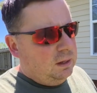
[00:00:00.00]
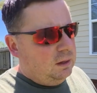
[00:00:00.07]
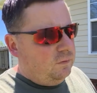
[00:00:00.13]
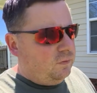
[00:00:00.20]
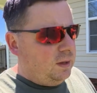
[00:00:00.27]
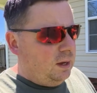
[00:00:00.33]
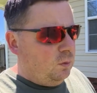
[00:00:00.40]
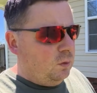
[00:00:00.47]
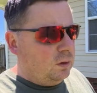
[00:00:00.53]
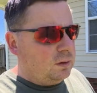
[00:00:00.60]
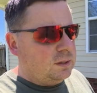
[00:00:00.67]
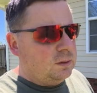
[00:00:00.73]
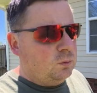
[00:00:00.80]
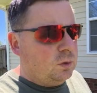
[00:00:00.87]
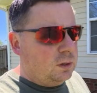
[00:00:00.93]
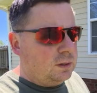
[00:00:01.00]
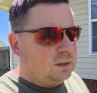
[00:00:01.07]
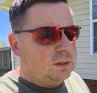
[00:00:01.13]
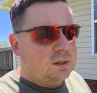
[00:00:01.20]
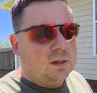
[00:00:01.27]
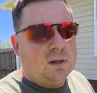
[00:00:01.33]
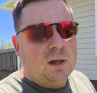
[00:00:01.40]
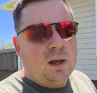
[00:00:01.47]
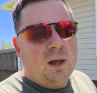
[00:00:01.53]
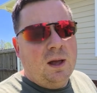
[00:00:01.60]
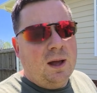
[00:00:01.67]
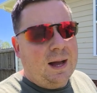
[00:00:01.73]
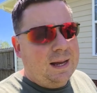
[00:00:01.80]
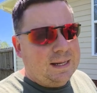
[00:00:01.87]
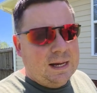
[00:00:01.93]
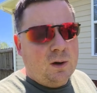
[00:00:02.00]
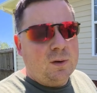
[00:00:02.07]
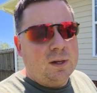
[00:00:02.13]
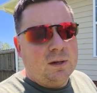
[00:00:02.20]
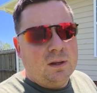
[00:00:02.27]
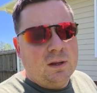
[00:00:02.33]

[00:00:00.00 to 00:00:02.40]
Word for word: If that works, it works. I doubt it.